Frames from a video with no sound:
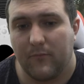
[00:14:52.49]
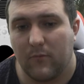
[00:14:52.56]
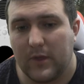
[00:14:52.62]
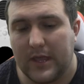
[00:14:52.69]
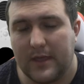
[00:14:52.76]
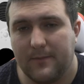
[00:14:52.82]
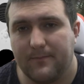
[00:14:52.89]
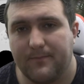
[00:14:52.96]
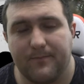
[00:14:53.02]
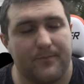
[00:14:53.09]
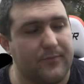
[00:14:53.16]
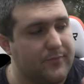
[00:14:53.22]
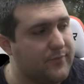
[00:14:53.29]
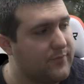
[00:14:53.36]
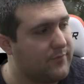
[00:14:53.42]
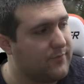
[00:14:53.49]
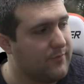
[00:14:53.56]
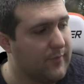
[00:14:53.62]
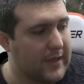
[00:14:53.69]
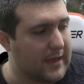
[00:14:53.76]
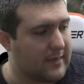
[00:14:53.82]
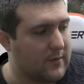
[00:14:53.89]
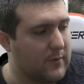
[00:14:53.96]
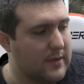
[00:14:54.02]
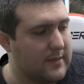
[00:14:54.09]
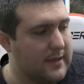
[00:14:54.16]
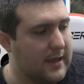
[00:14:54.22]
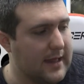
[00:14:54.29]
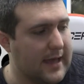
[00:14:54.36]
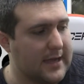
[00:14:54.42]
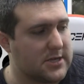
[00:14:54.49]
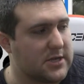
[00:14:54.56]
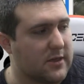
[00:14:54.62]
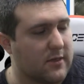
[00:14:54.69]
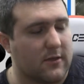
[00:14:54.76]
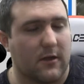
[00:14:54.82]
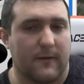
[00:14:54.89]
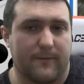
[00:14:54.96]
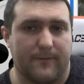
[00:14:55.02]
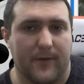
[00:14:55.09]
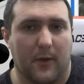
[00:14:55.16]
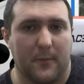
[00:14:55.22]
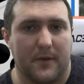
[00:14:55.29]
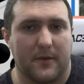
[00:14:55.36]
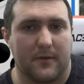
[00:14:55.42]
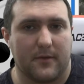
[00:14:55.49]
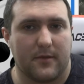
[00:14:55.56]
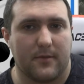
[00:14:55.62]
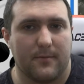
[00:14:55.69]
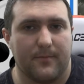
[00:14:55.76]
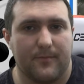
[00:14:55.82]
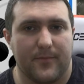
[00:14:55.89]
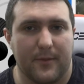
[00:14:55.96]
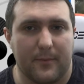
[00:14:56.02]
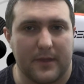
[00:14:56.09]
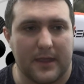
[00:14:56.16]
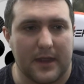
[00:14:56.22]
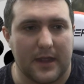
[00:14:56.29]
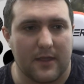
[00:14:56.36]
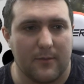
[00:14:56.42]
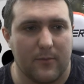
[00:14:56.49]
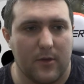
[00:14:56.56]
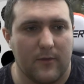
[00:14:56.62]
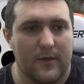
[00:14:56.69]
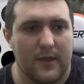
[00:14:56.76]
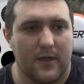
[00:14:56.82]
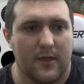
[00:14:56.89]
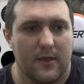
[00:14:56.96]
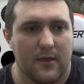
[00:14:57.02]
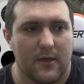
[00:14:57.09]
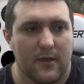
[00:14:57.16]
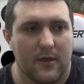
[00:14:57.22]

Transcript: like I said, we did actually start filming the beginning of the movie